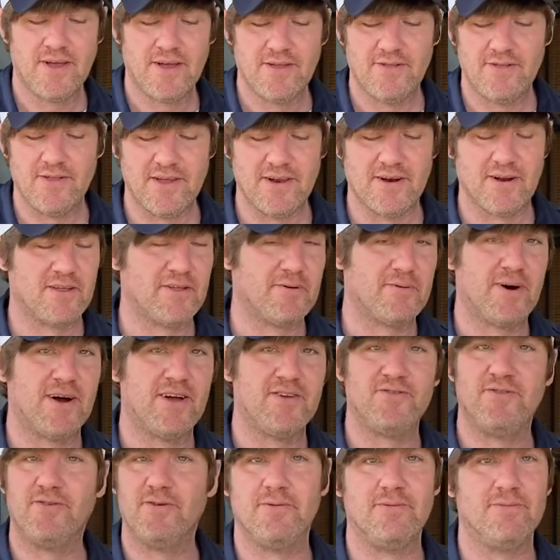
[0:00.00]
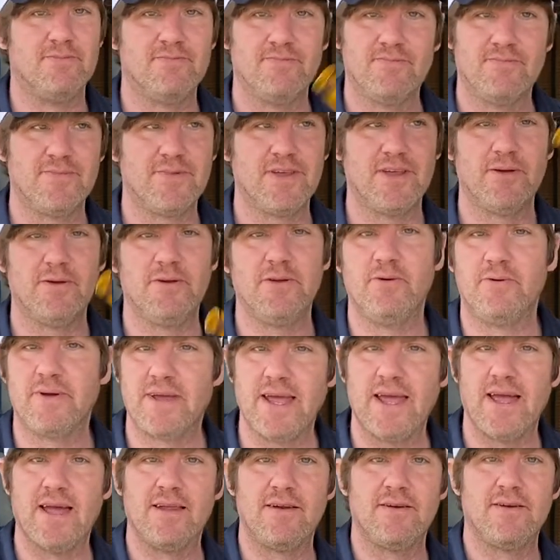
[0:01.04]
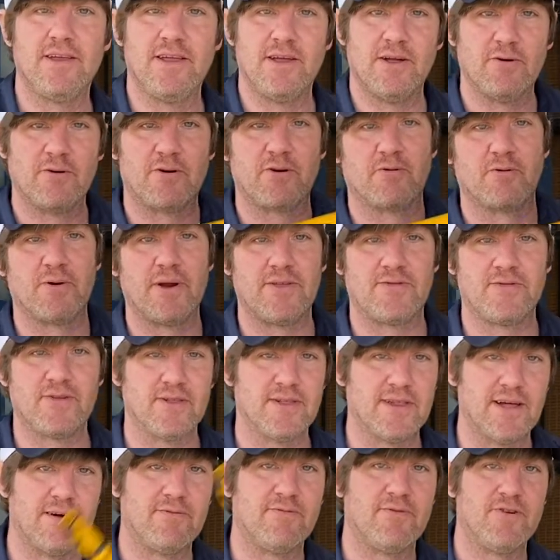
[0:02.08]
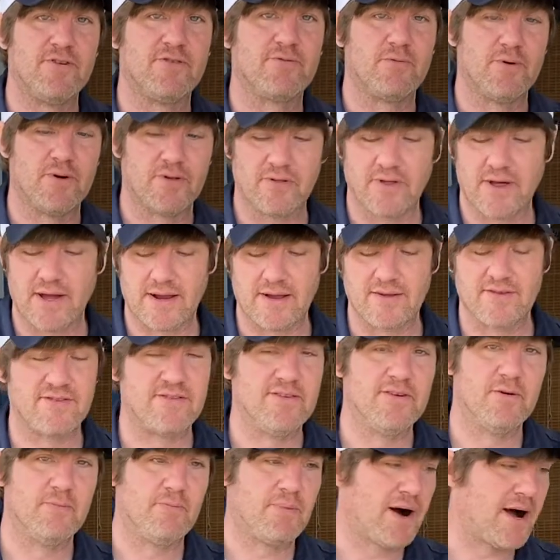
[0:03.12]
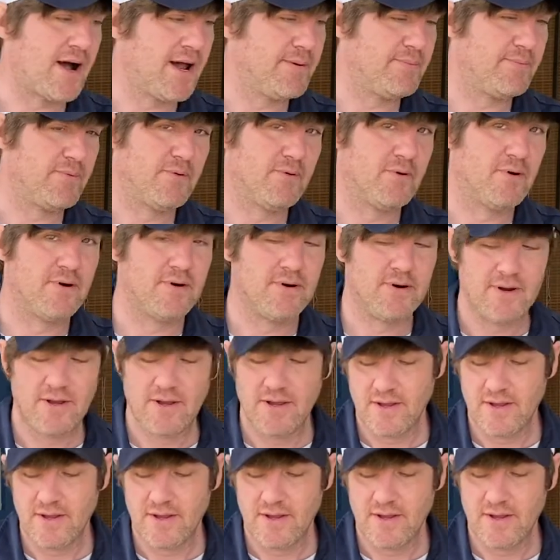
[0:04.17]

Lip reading: Then otherwise you can't create the leverage with like a steel pipe or